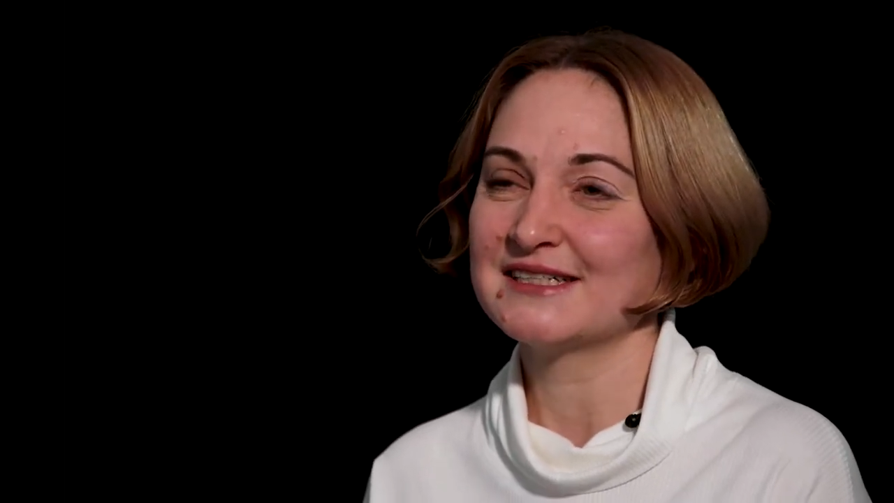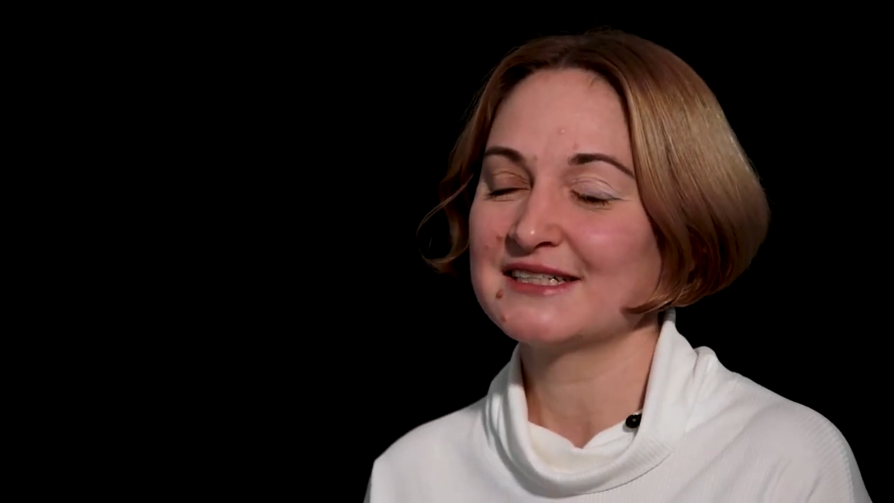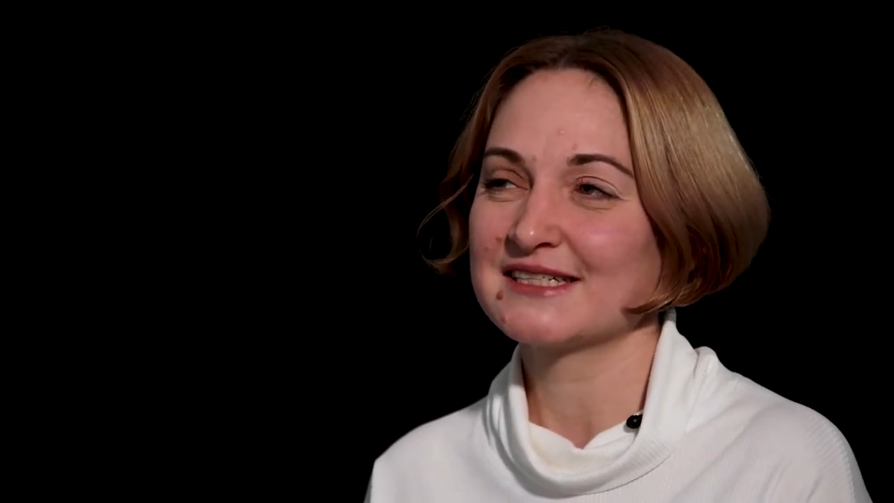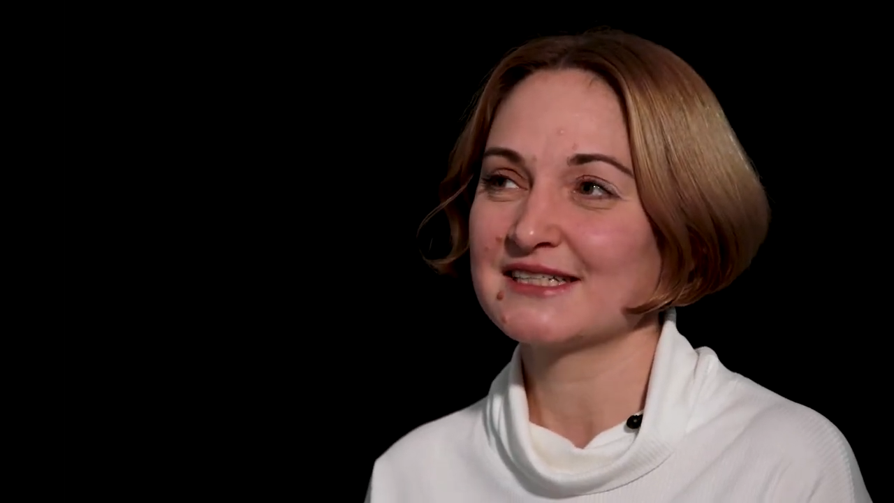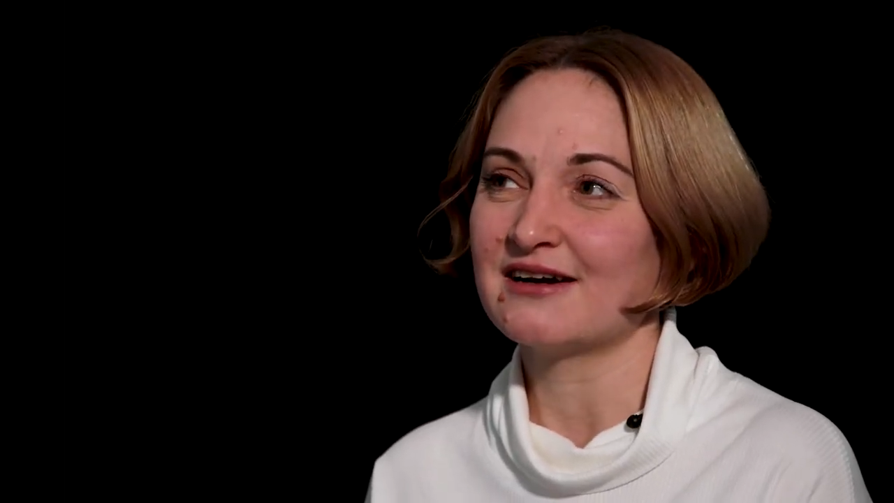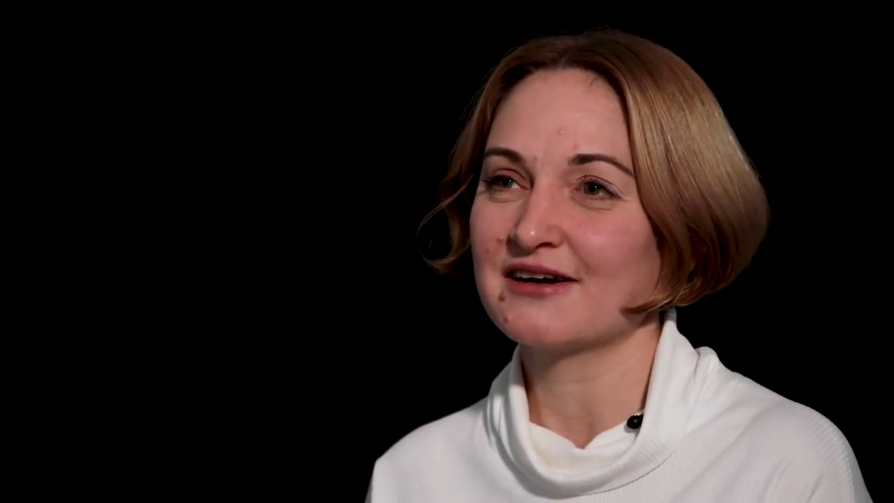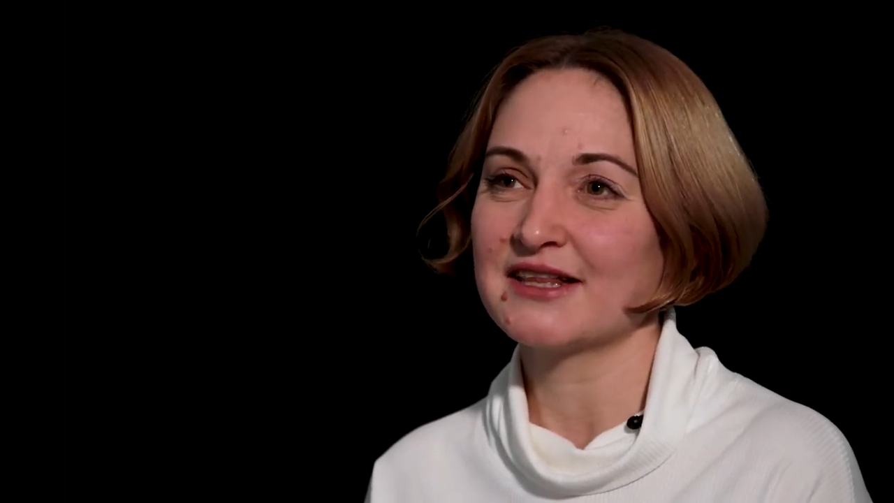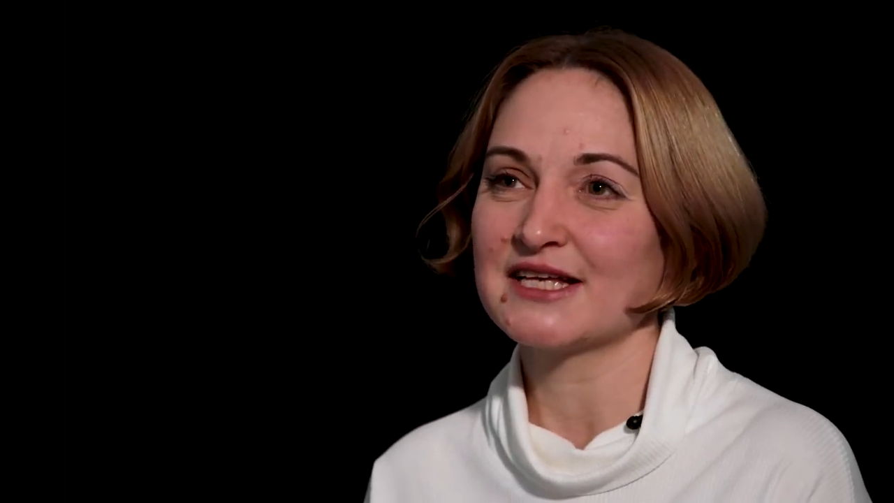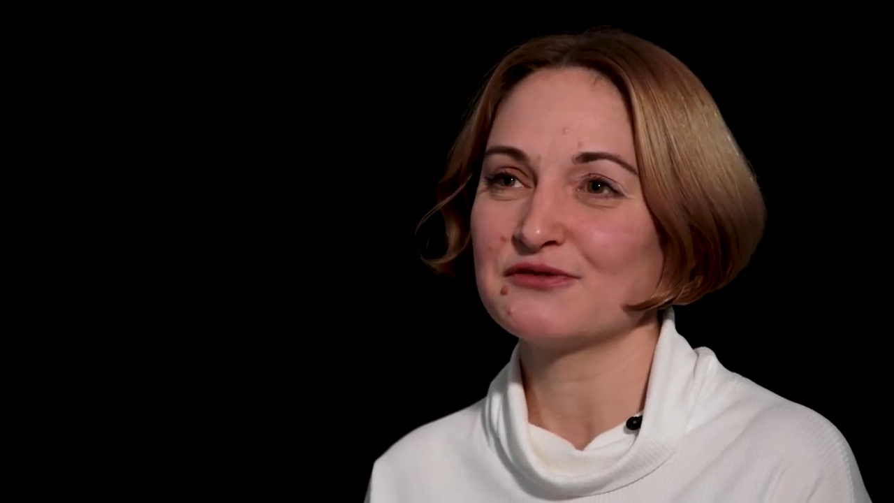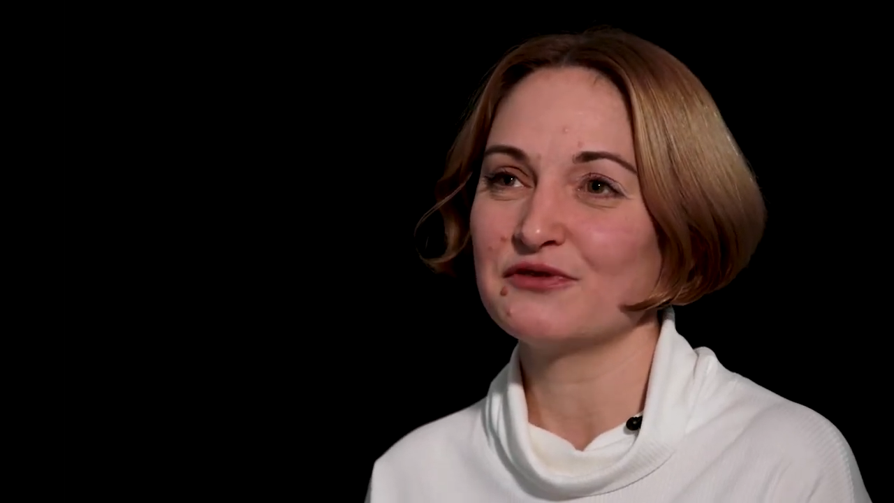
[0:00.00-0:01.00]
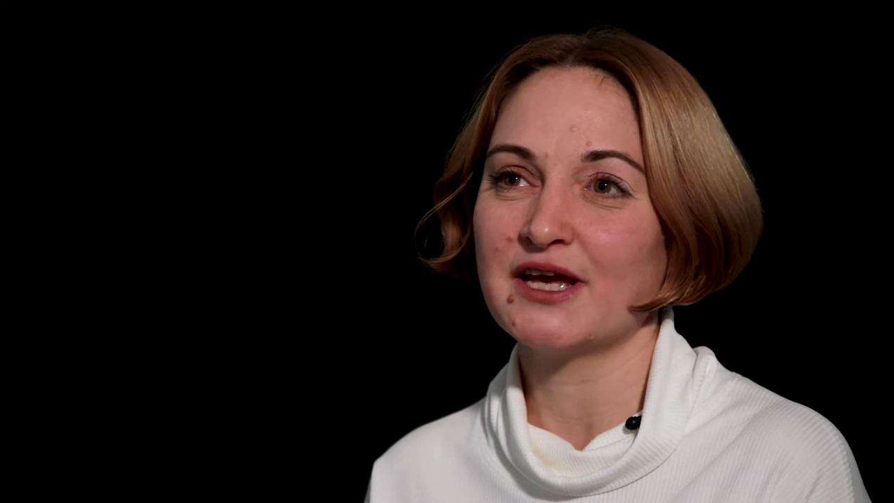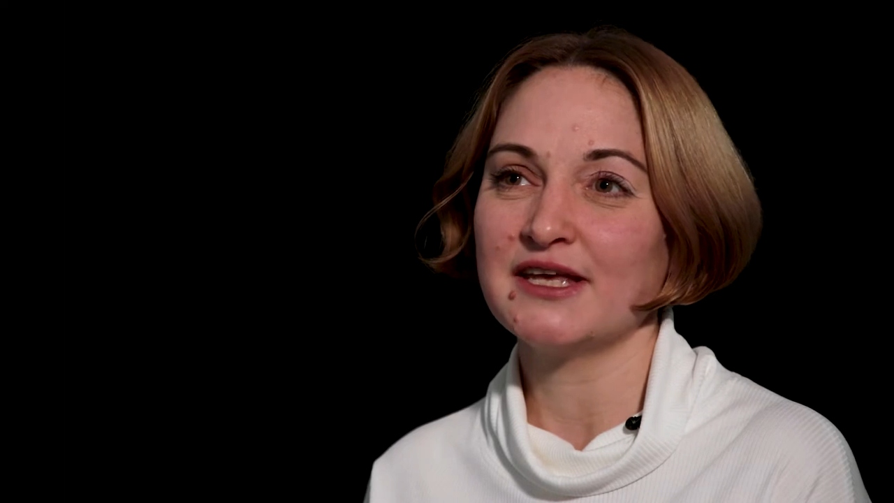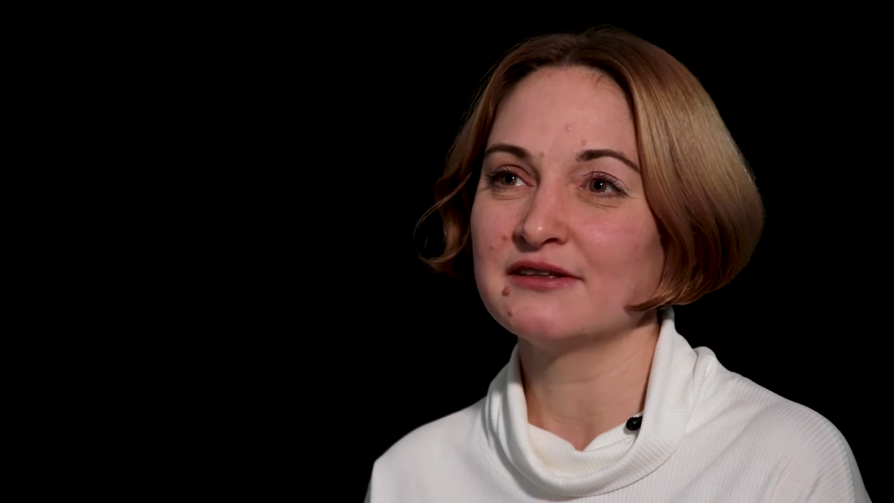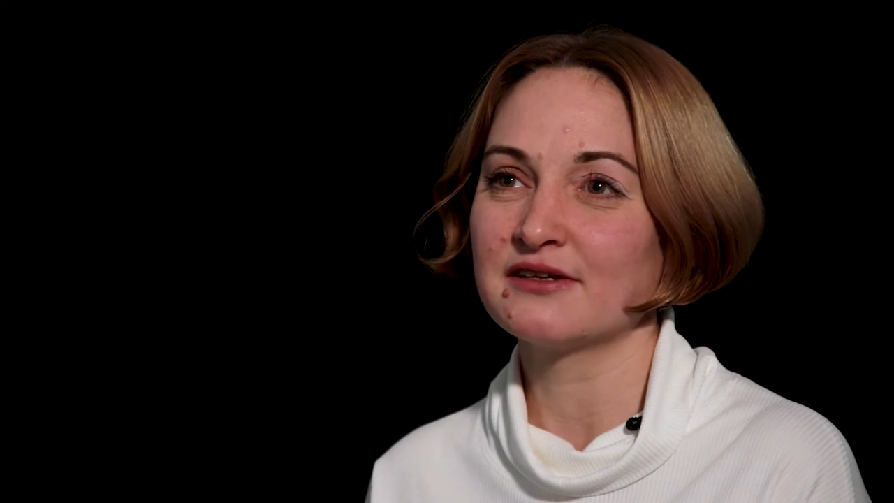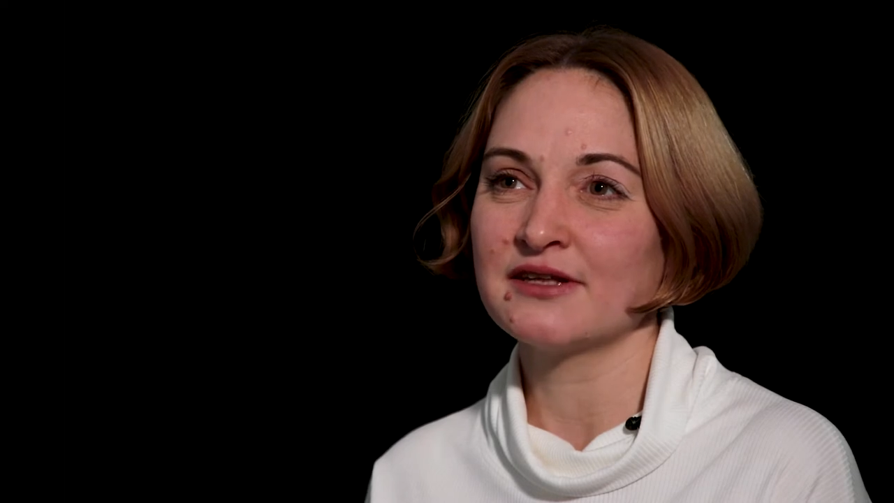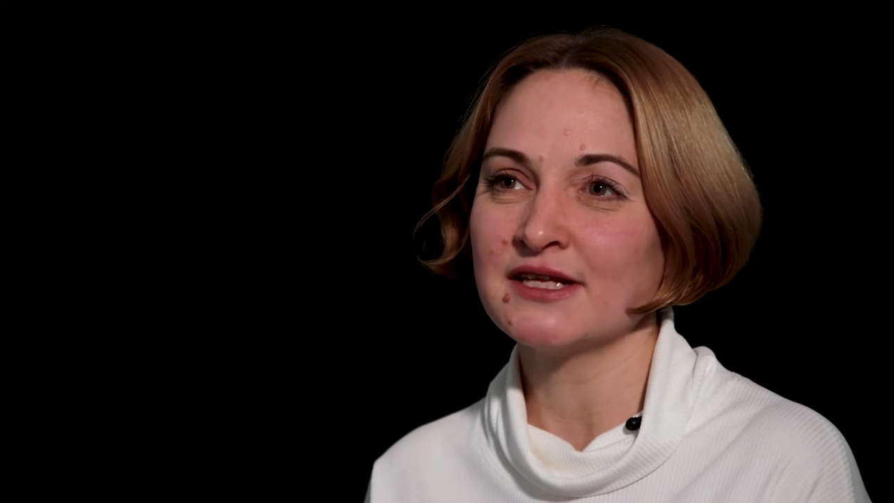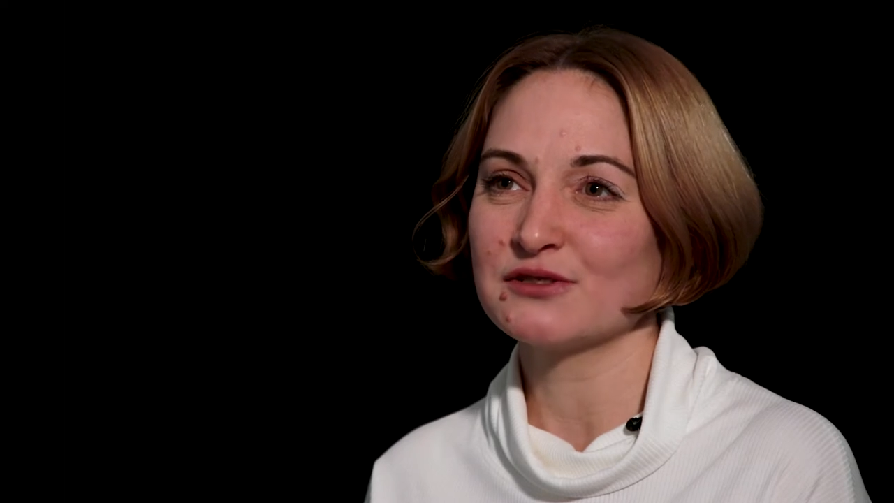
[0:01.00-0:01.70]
it is organized via internet,